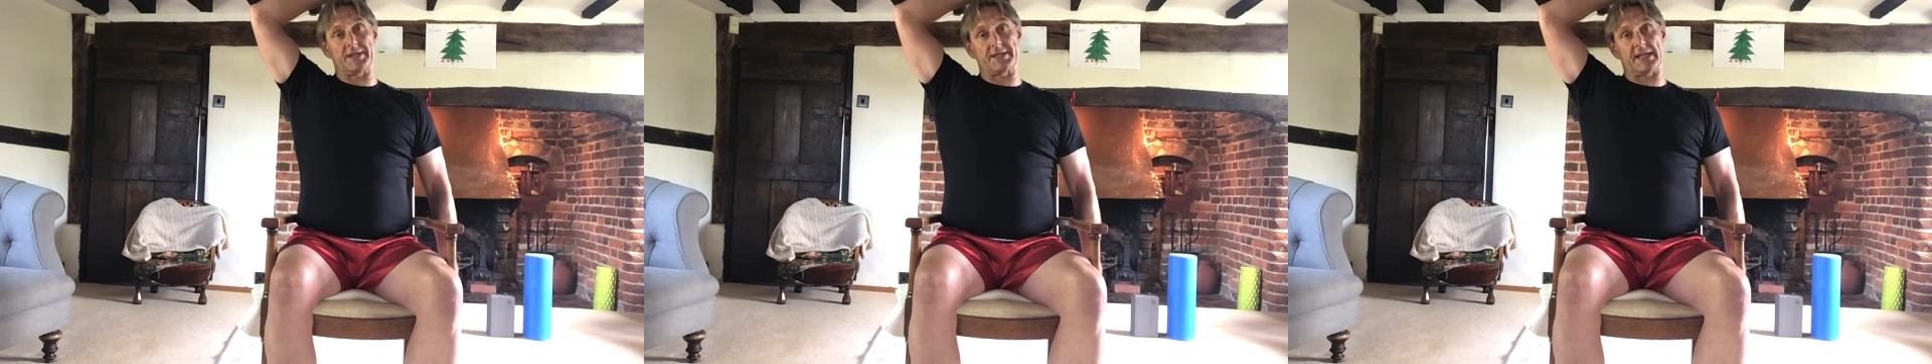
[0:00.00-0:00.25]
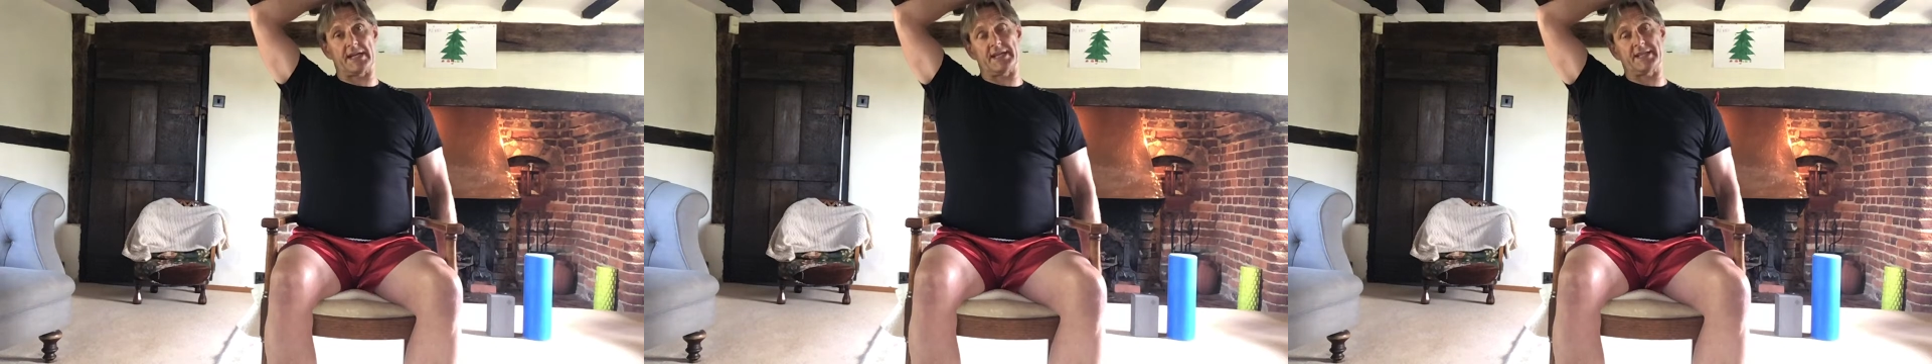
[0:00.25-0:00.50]

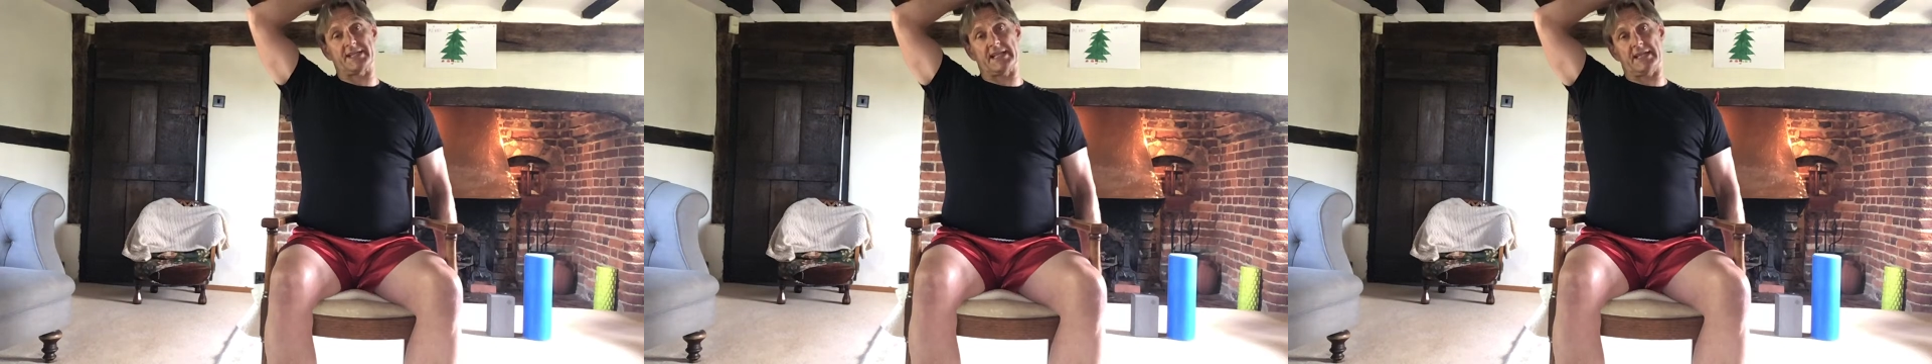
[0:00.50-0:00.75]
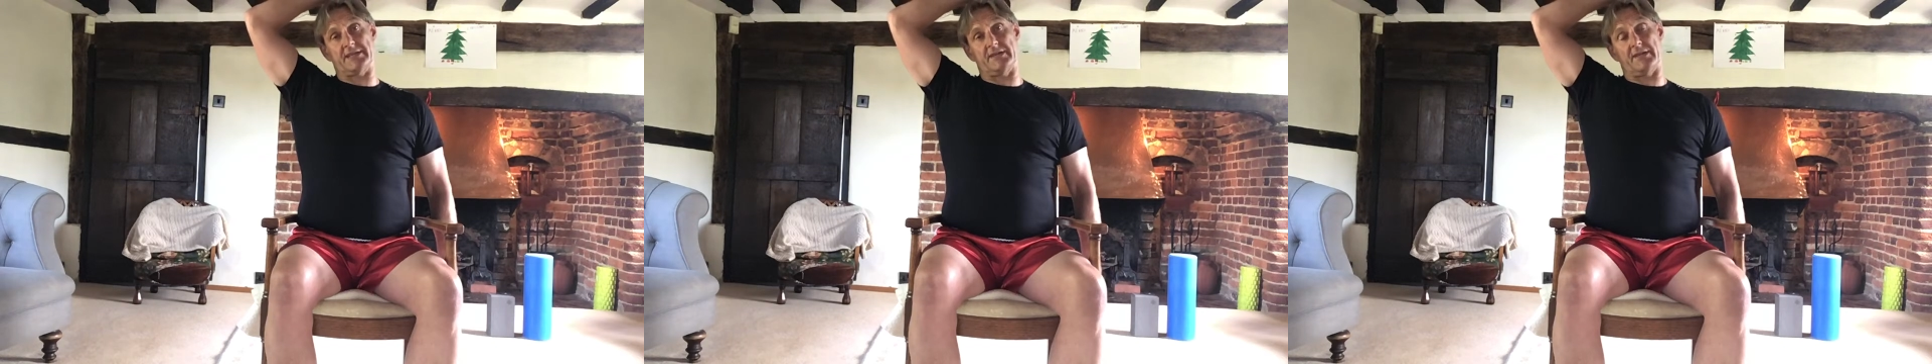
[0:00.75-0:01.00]
side is
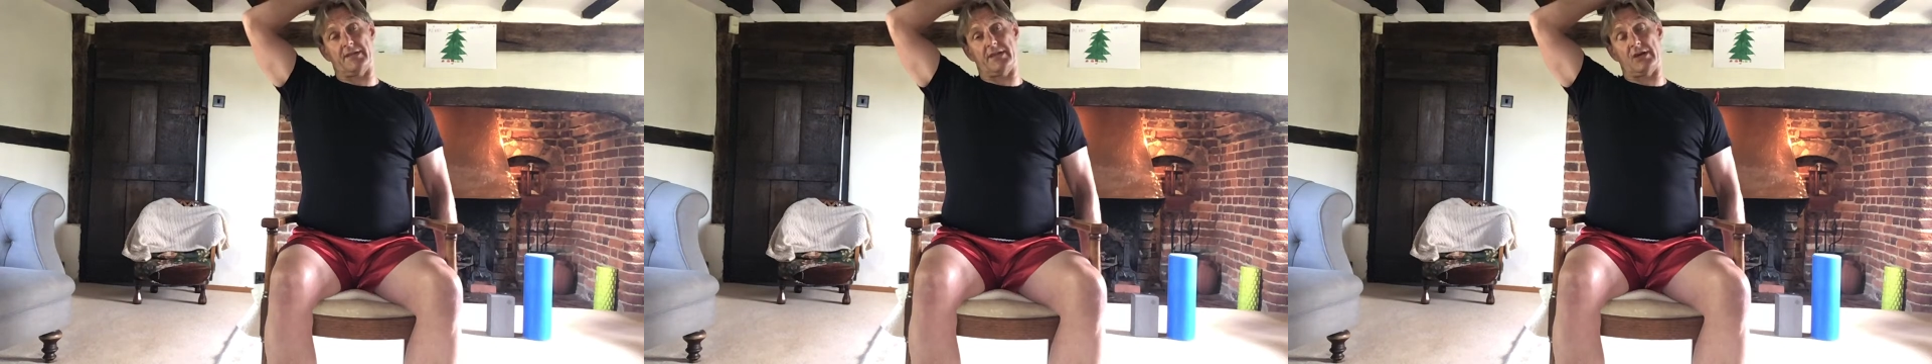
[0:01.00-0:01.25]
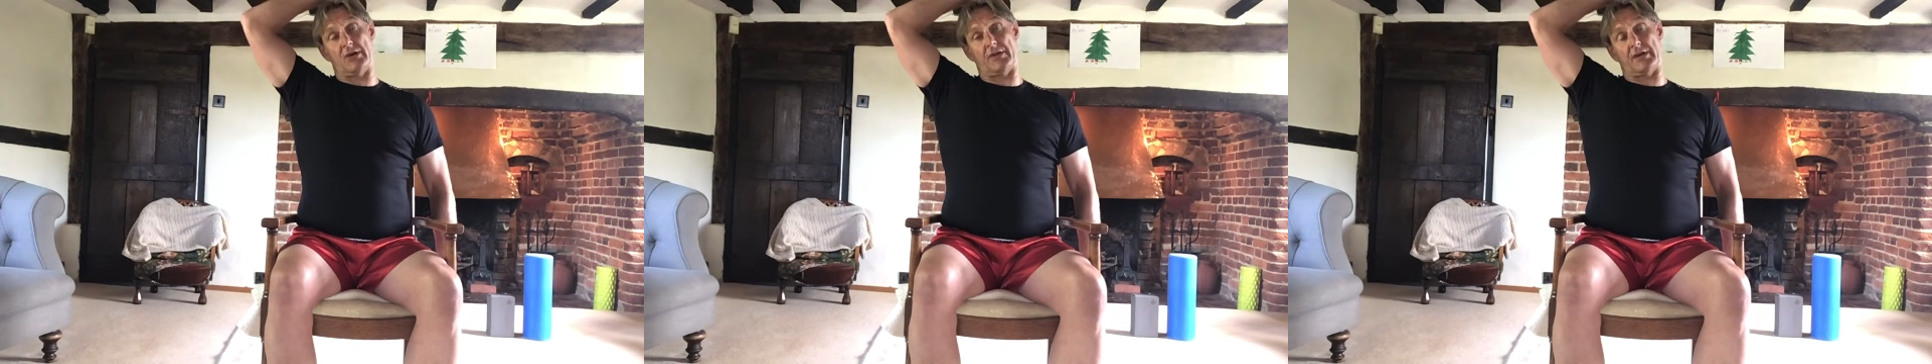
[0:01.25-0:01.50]
tighter than
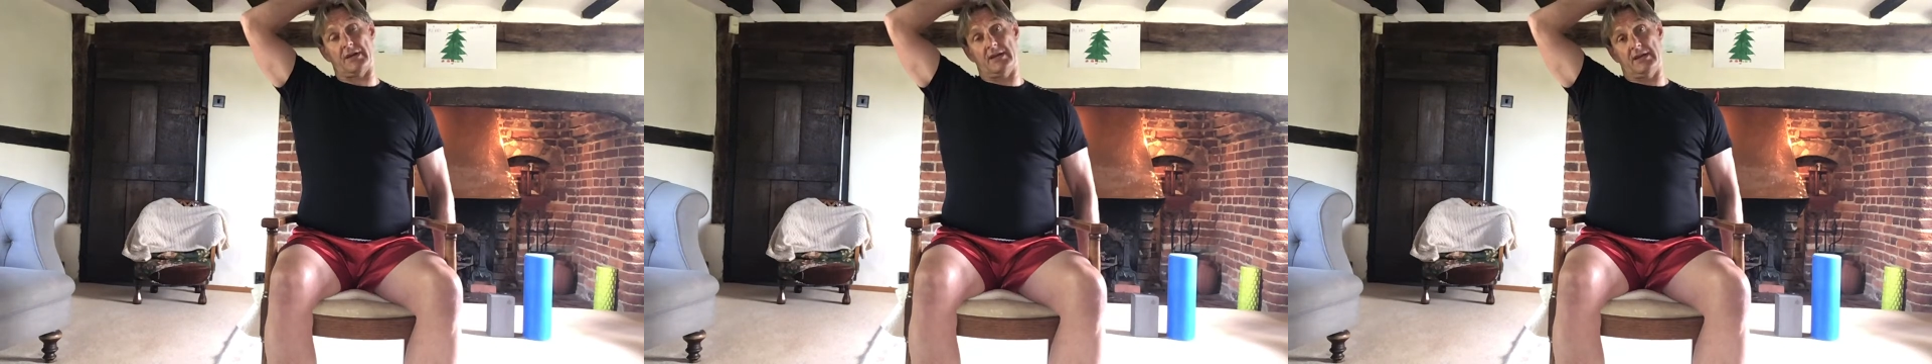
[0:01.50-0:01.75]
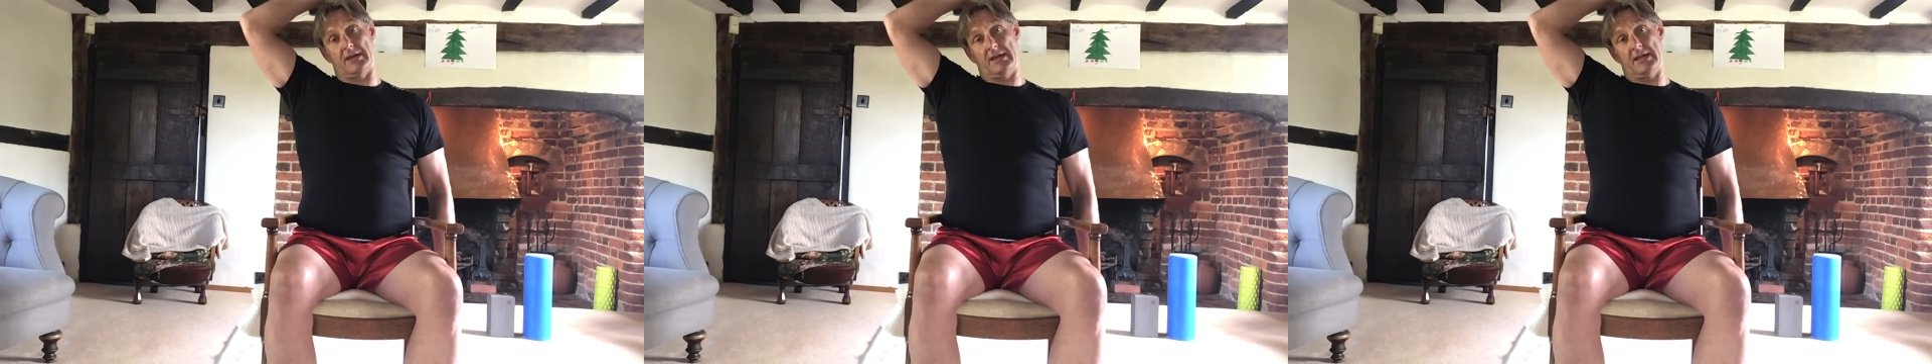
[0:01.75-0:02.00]
the other.
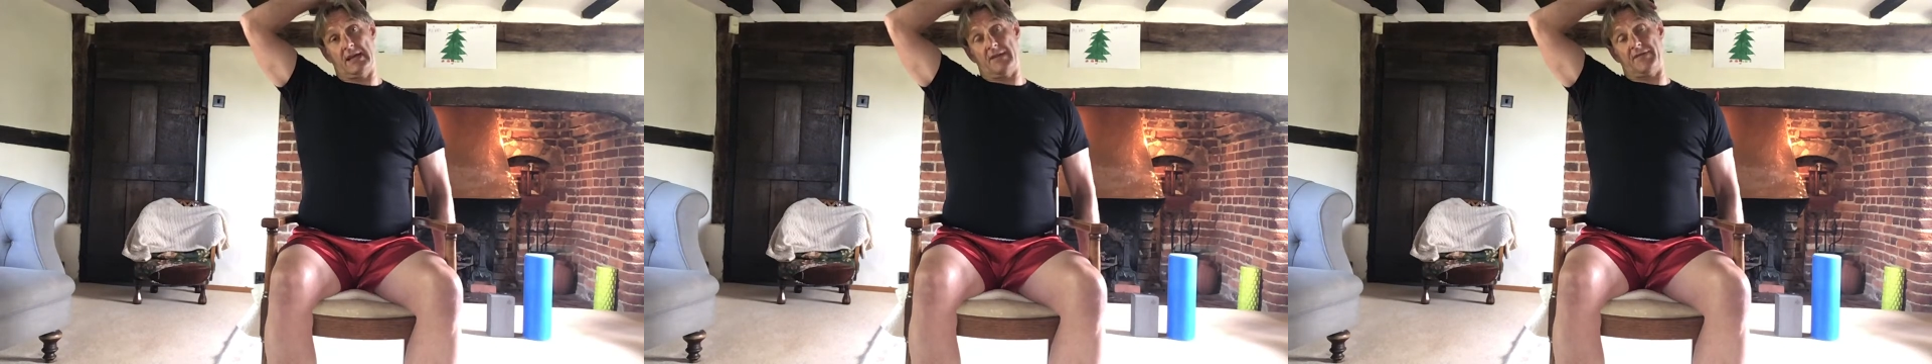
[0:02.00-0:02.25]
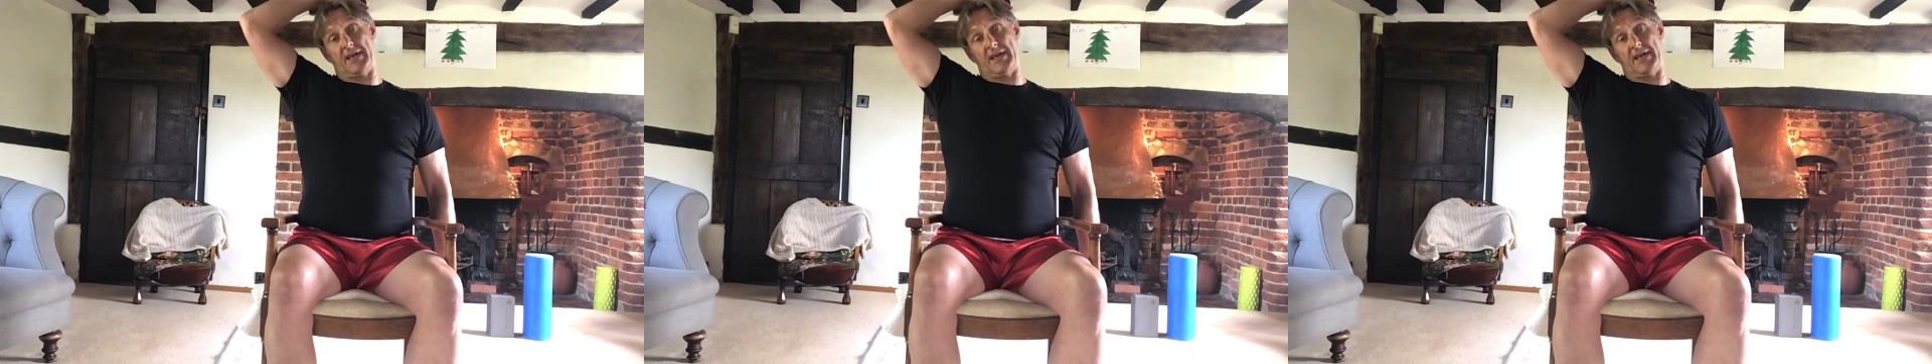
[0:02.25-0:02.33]
If